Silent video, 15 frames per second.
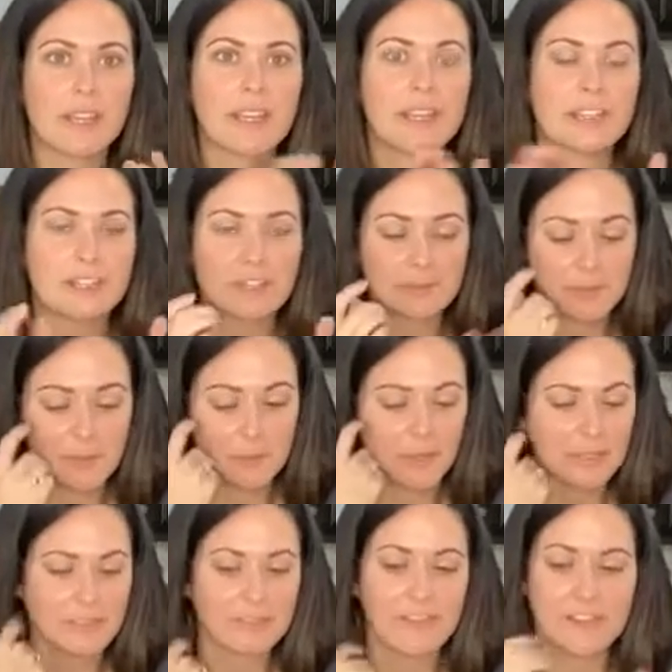And it took me a
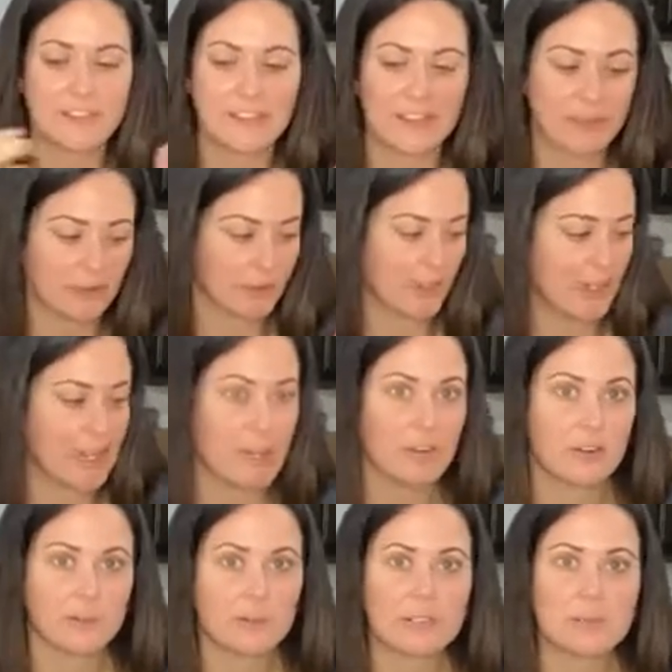while to find another
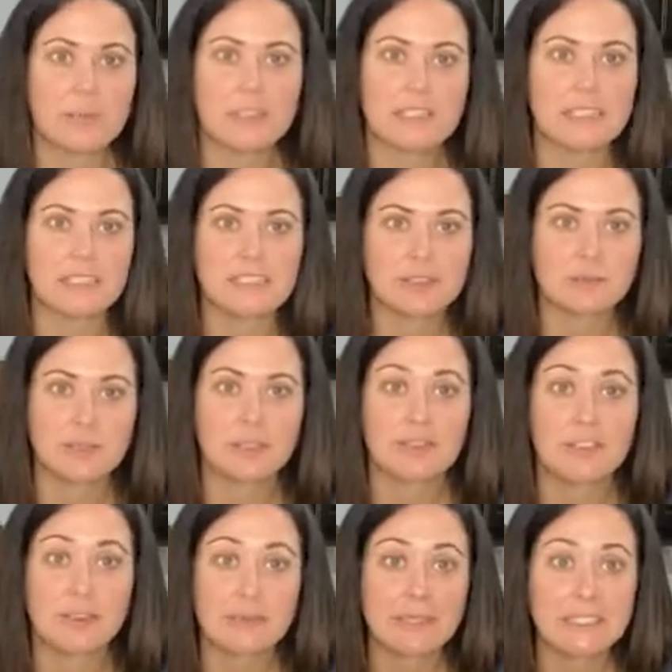enormous one because we're a
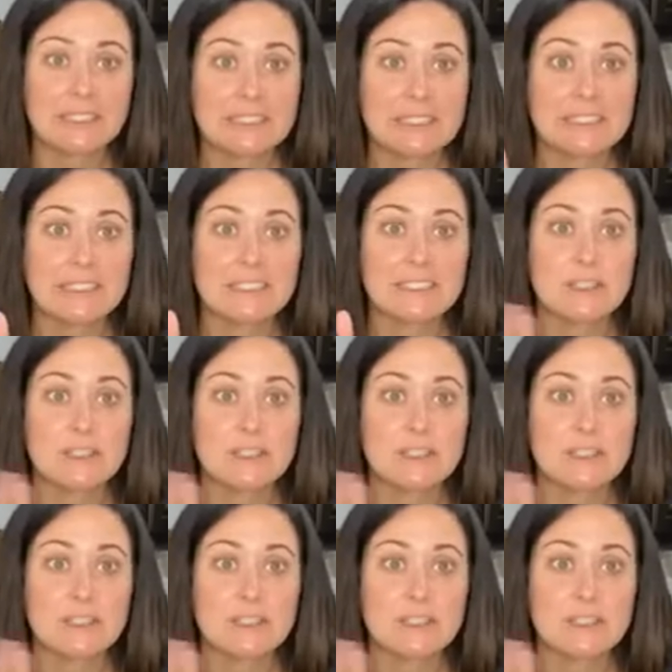family of 6.